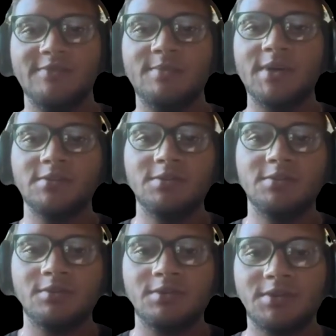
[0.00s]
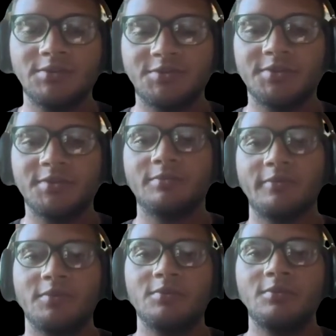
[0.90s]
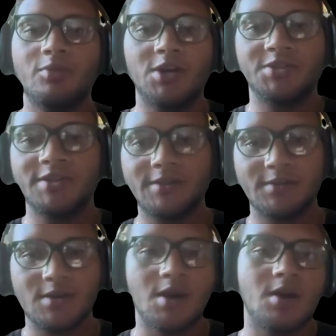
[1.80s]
is my literature review project